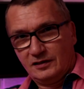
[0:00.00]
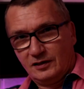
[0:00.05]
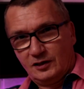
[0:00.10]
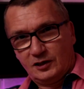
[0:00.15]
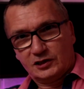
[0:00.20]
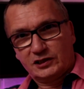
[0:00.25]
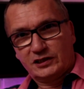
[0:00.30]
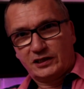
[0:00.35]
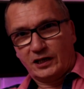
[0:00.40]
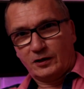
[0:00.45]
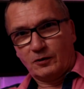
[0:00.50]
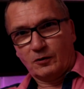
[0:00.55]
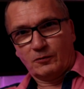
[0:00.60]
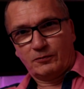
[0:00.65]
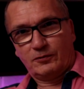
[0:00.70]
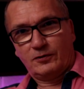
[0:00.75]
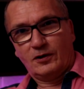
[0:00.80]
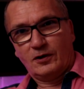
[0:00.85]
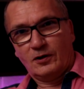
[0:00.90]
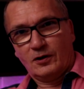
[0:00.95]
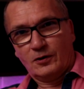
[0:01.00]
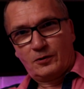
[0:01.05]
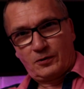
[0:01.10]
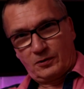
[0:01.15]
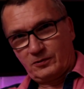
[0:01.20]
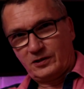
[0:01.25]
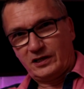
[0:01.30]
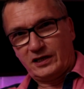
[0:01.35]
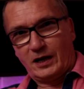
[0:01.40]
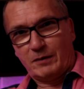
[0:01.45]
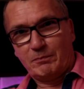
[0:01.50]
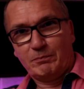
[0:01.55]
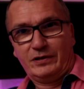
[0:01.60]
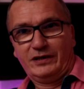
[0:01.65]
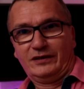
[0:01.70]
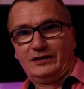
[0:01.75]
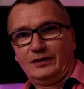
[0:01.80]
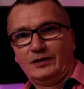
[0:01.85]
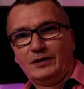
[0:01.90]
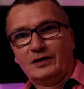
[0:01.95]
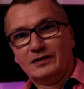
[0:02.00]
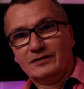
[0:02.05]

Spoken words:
instead of 3 Mbit.